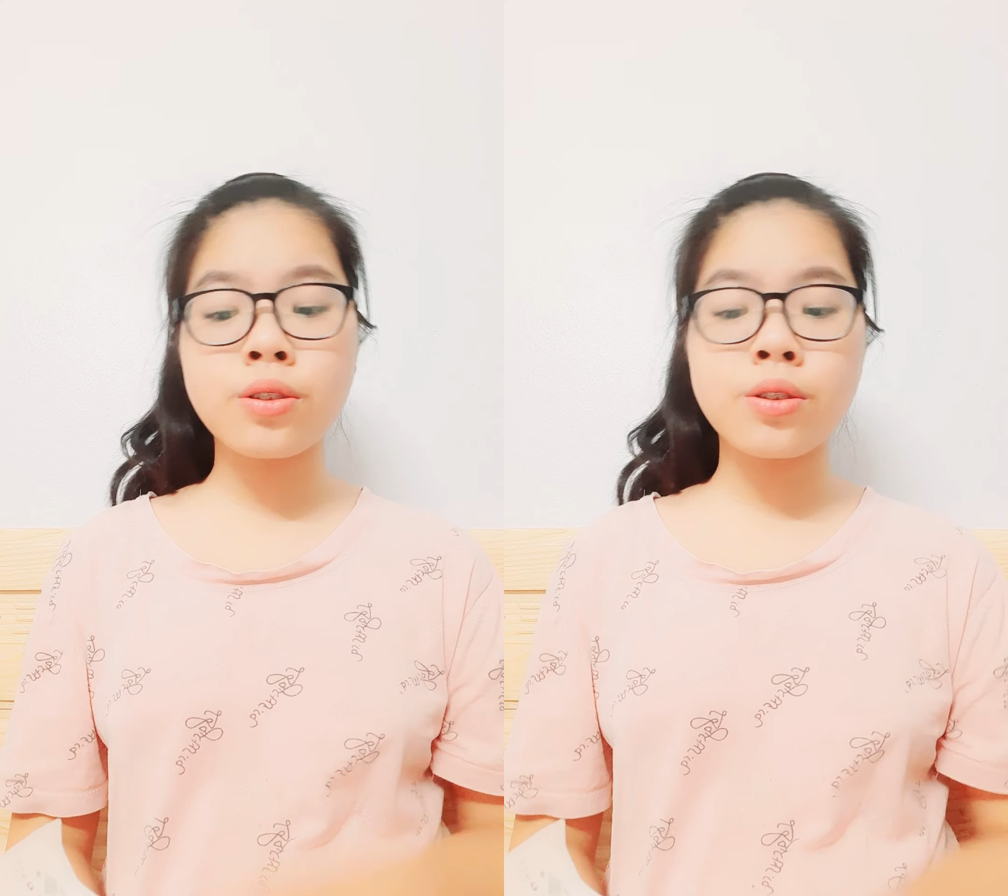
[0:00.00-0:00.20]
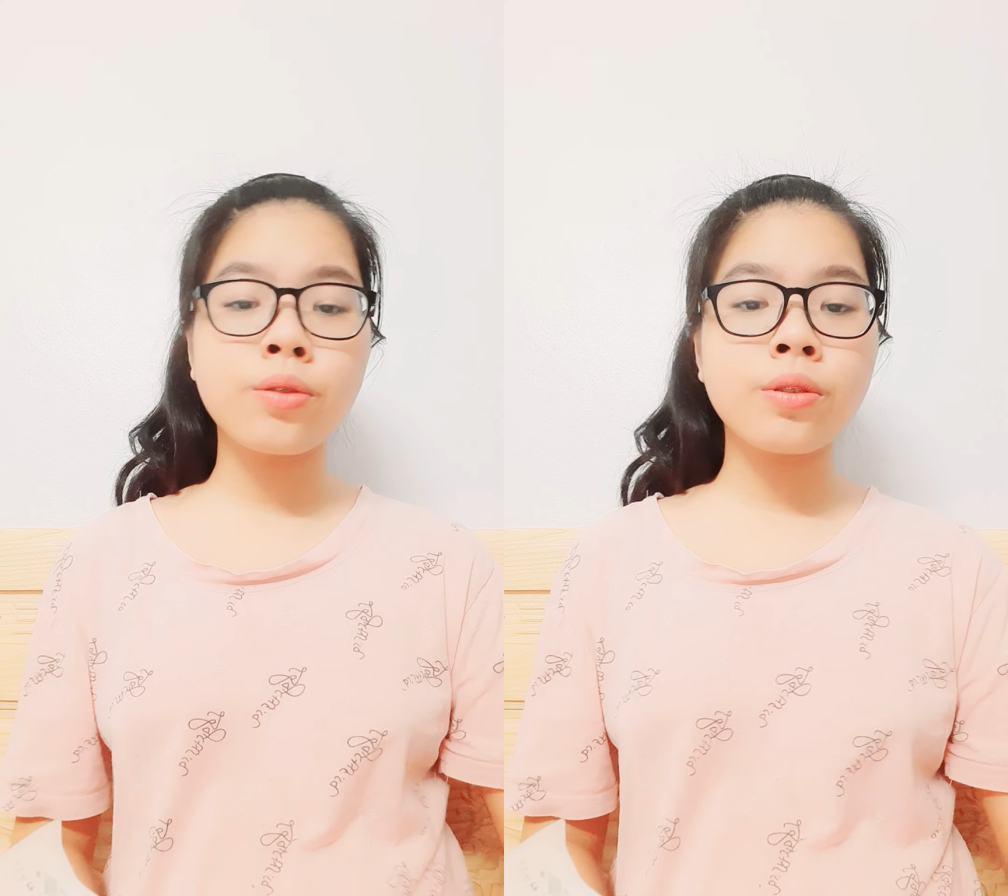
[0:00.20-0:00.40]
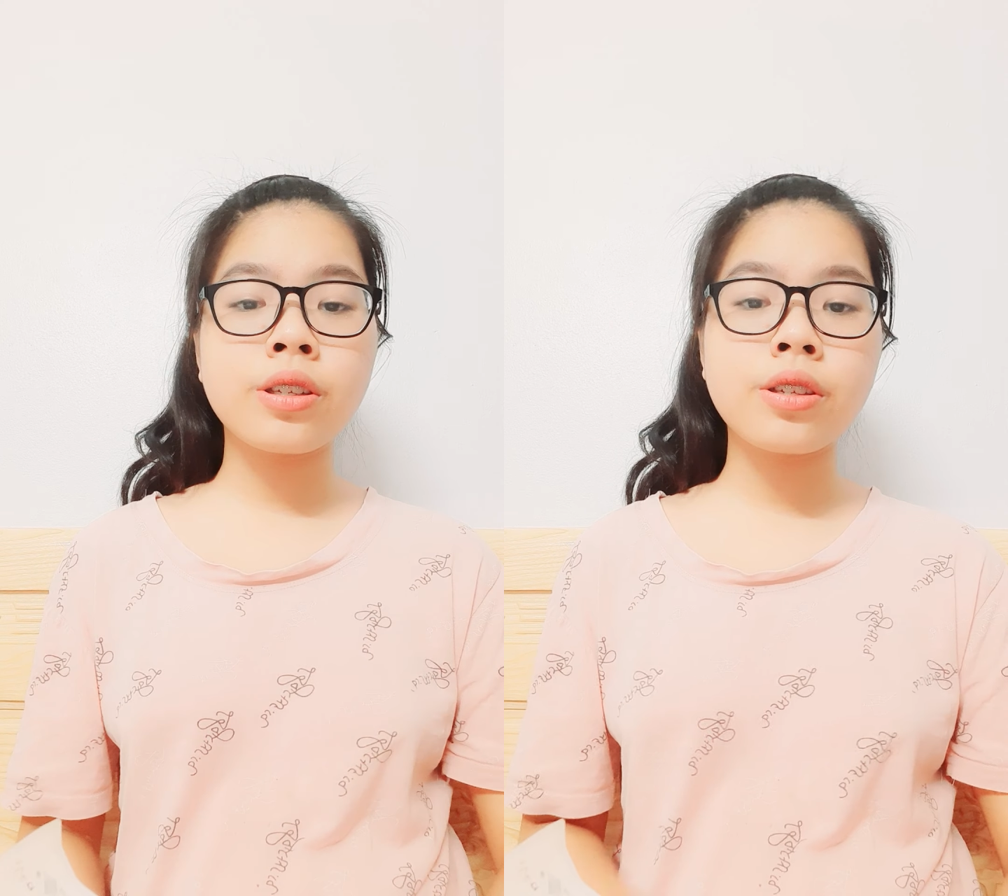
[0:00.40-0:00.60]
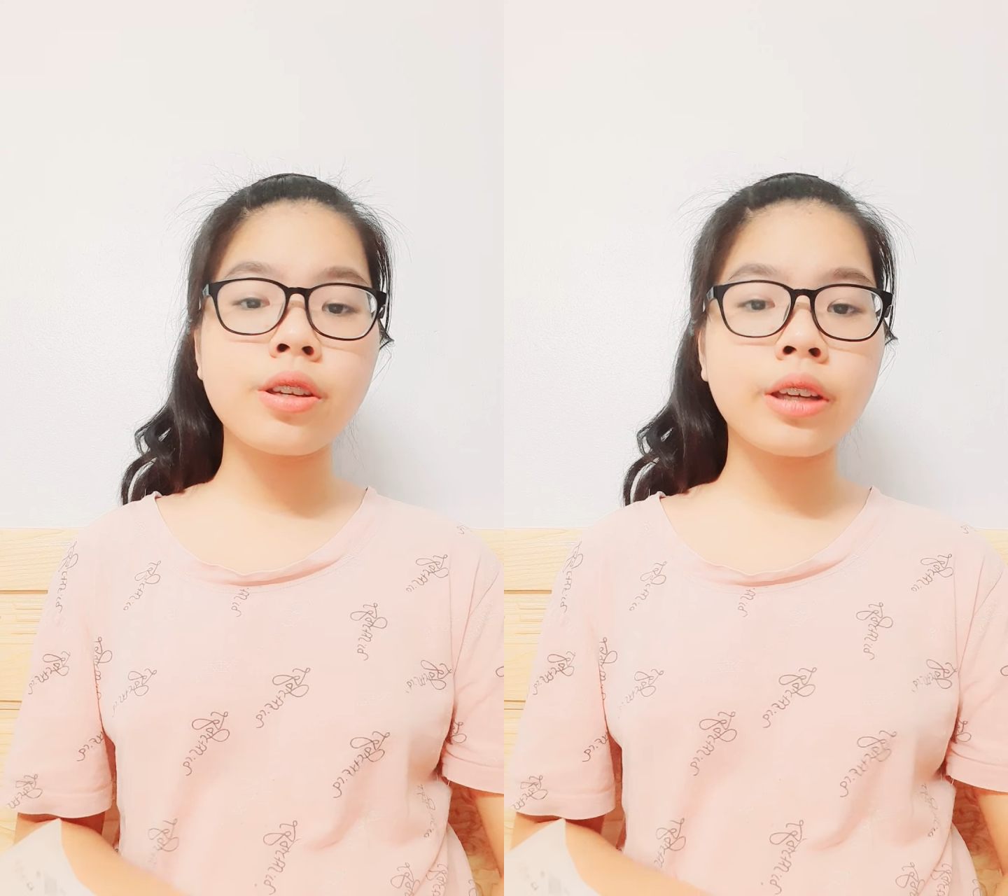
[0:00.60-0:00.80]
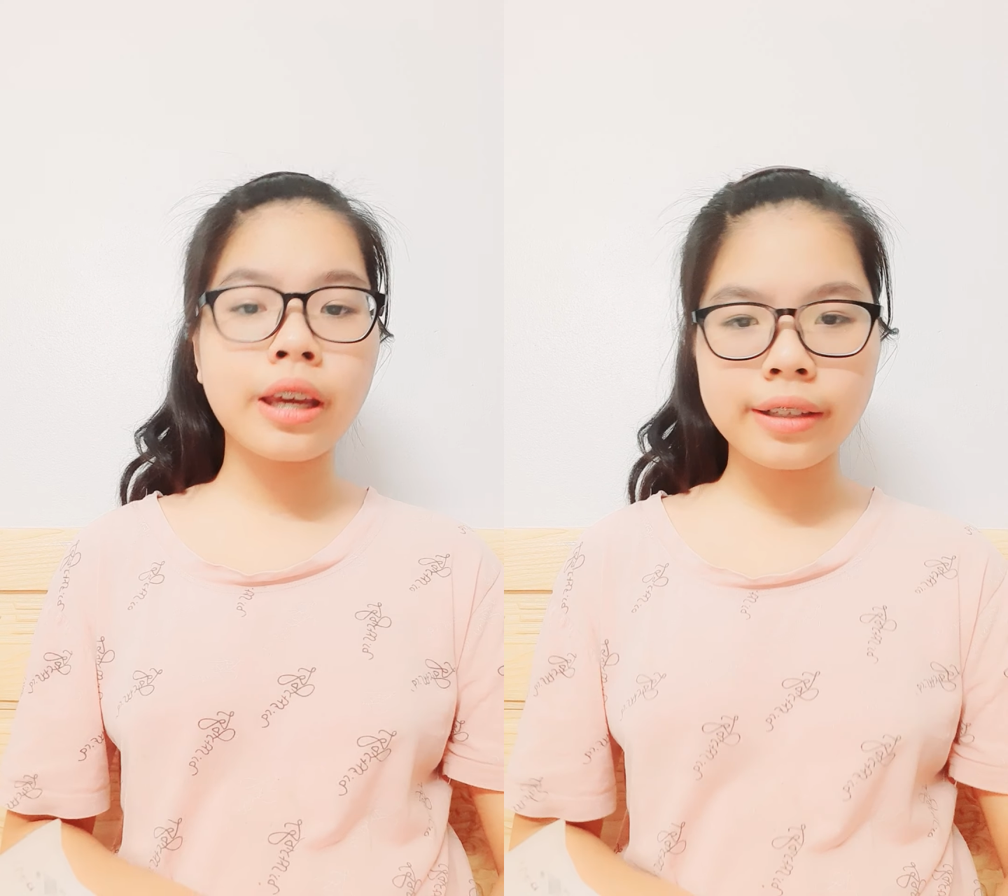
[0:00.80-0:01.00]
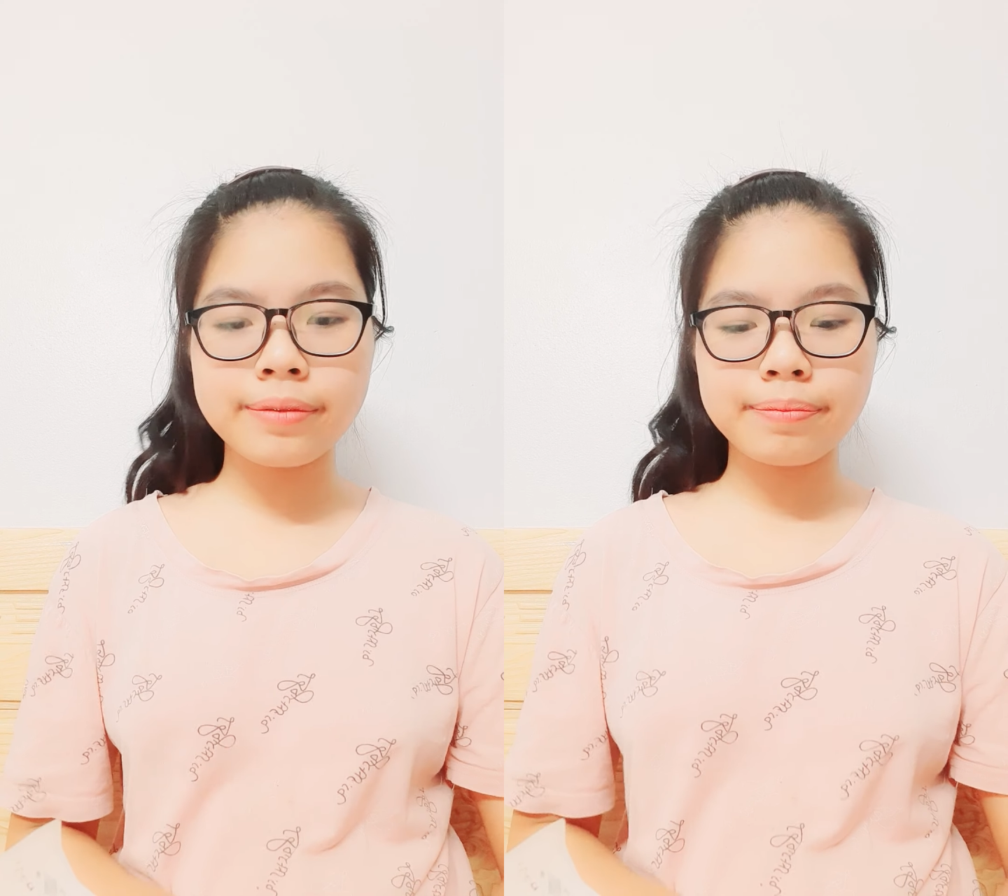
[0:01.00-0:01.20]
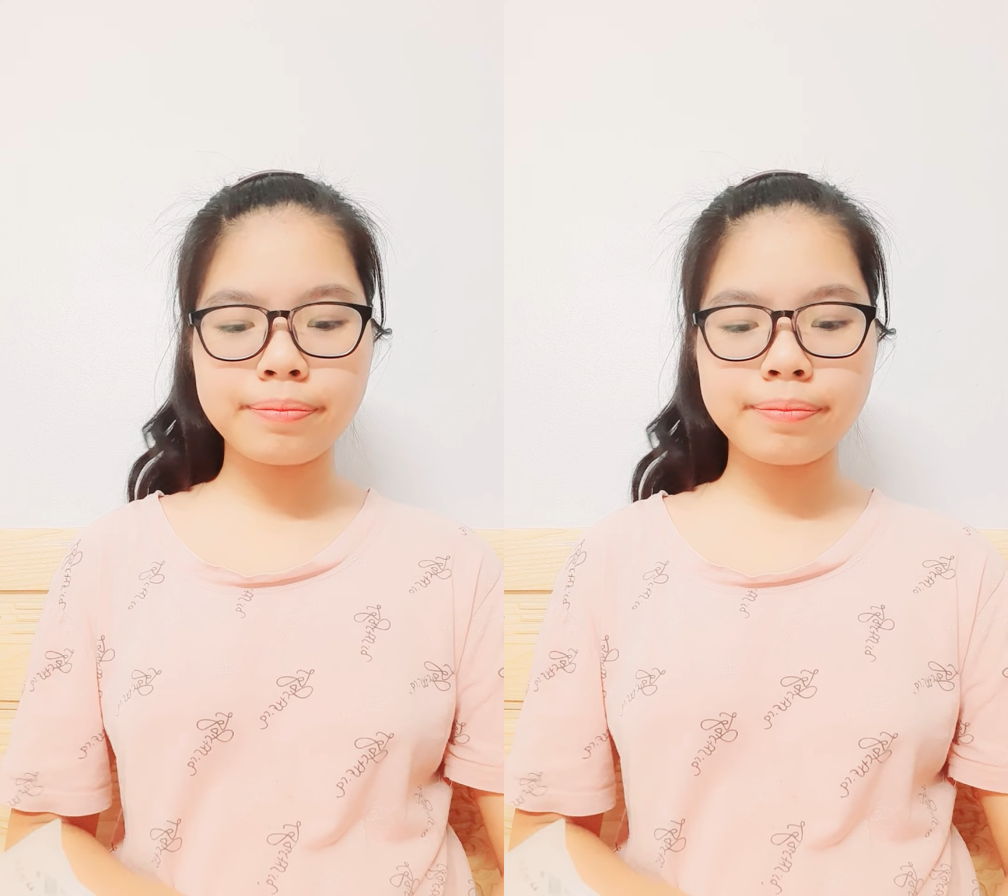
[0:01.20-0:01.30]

to do this again.